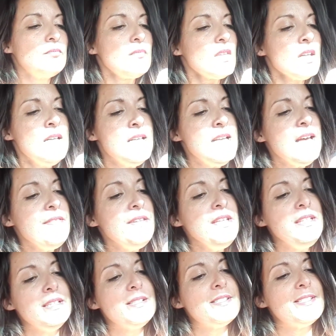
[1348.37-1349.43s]
Nothing
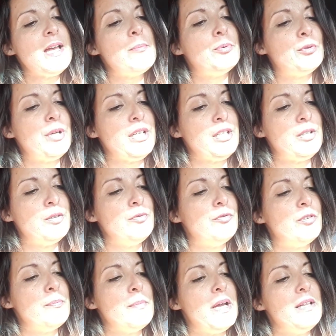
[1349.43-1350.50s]
can separate you from
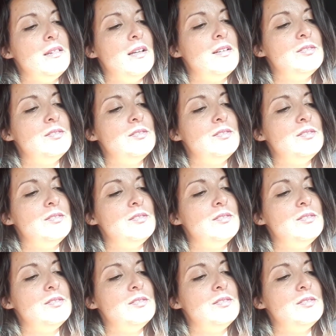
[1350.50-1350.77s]
my love.